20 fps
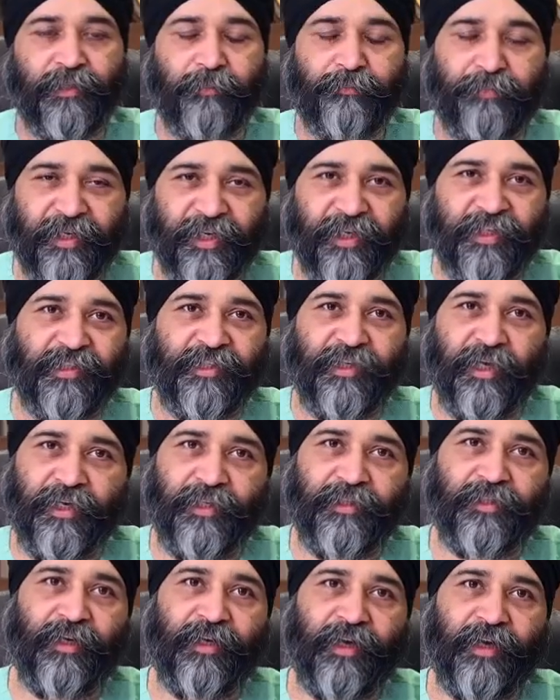the biggest
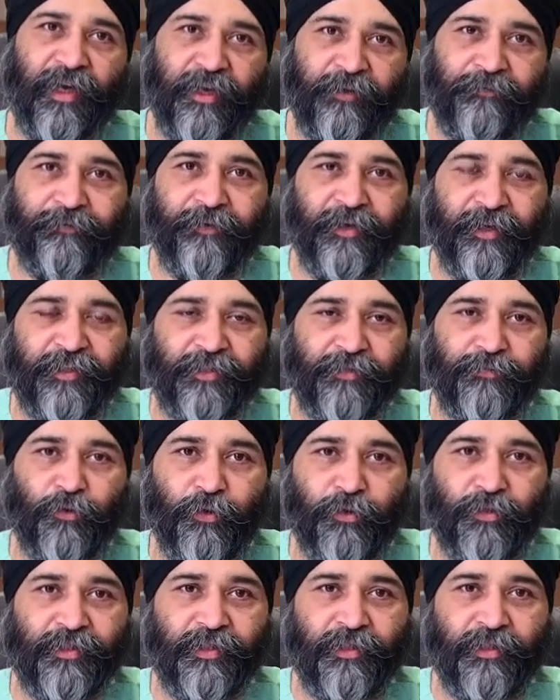challenge that I faced
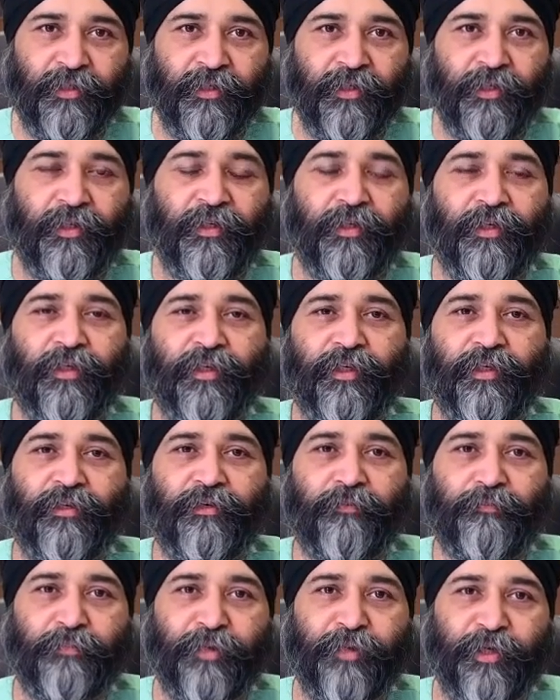was
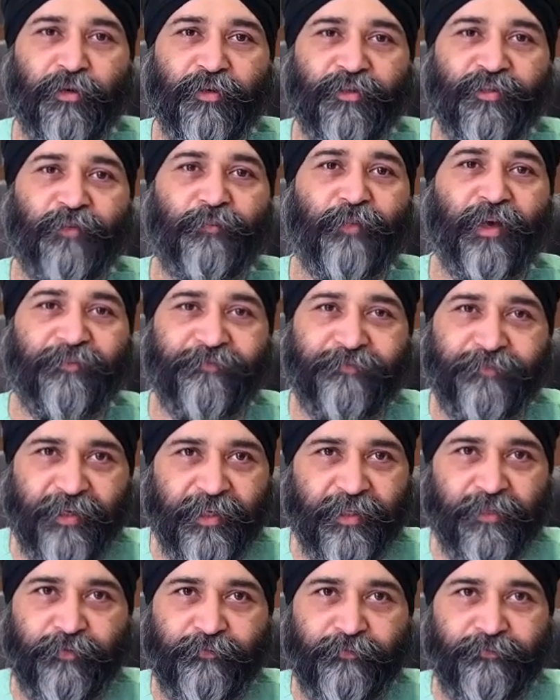because of my
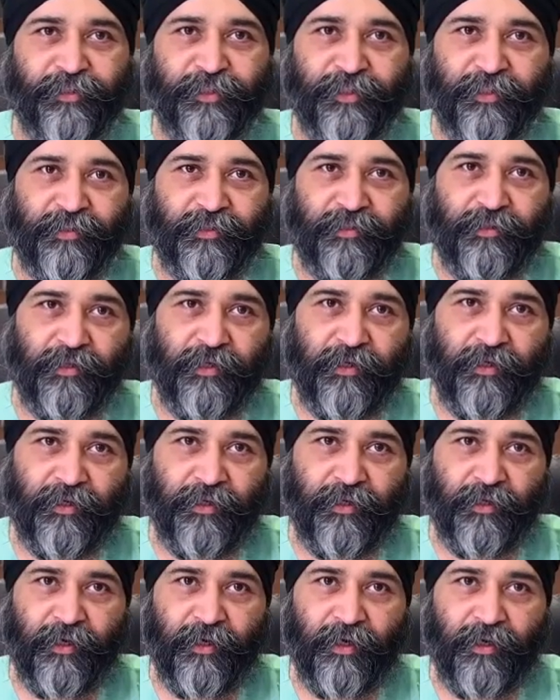faith, which is
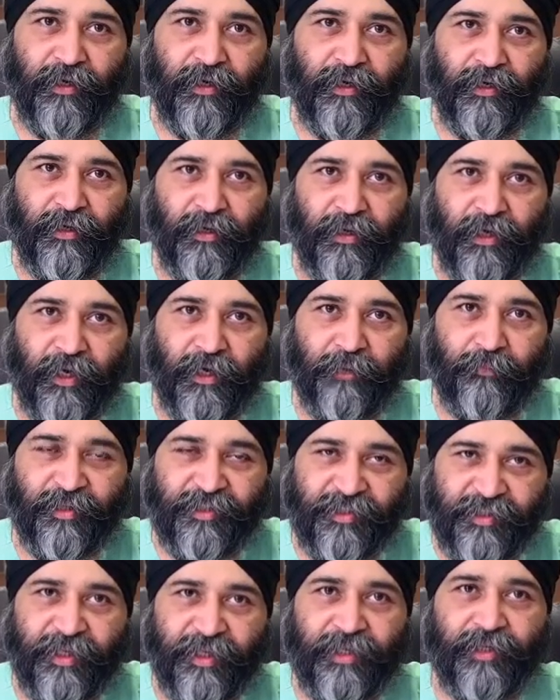I am a
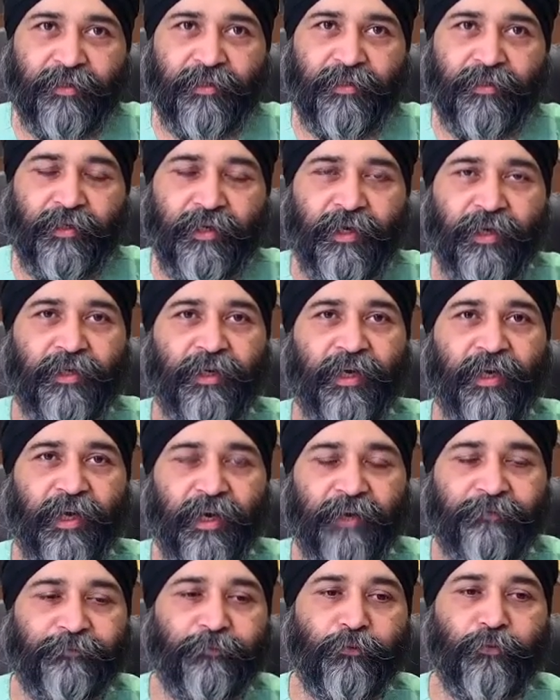Sikh and I
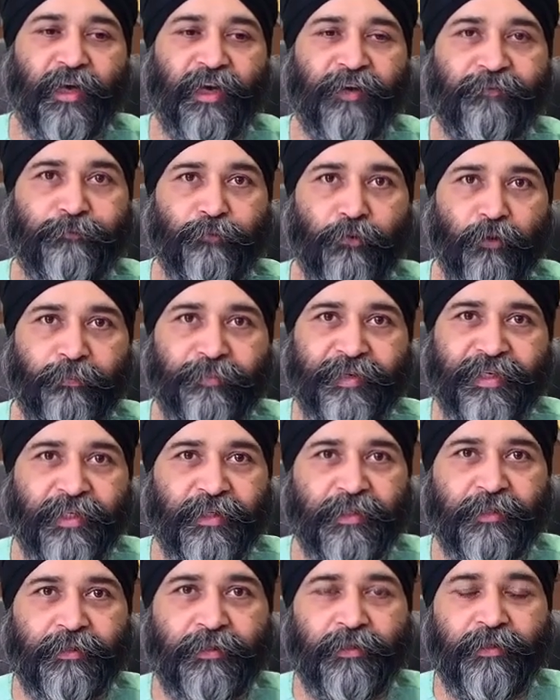have to have full
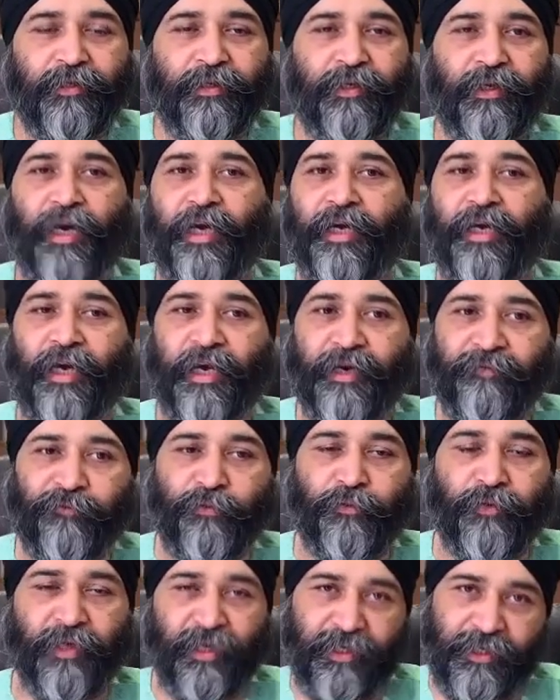beard and I have
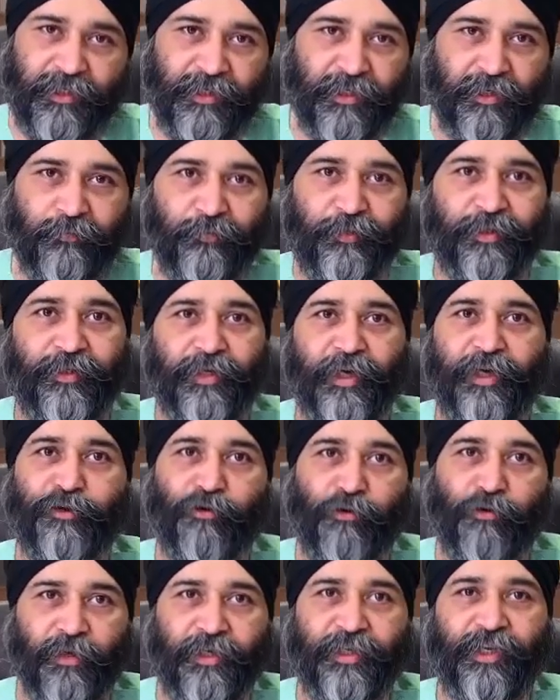to tie a turban at
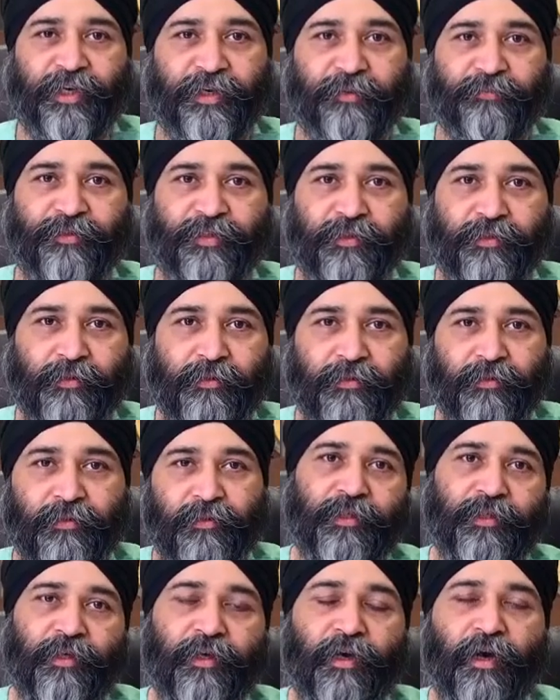all times.
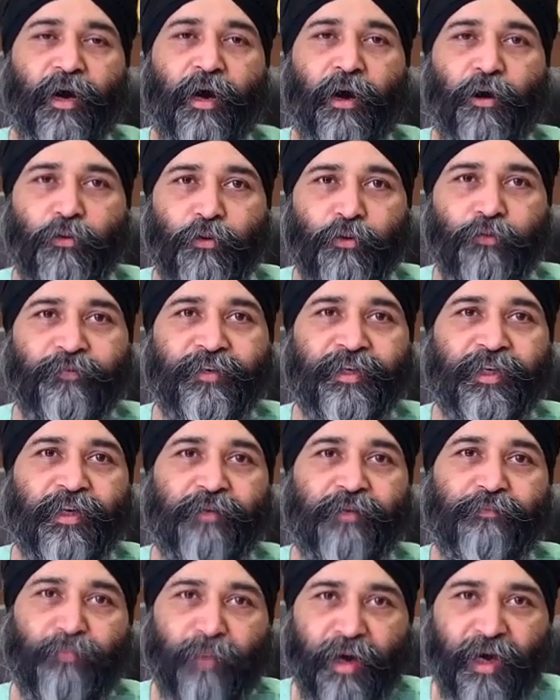How to
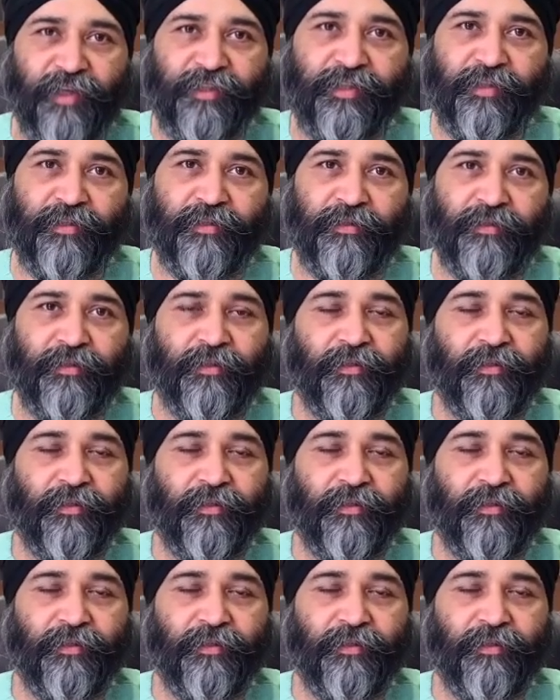wear a mask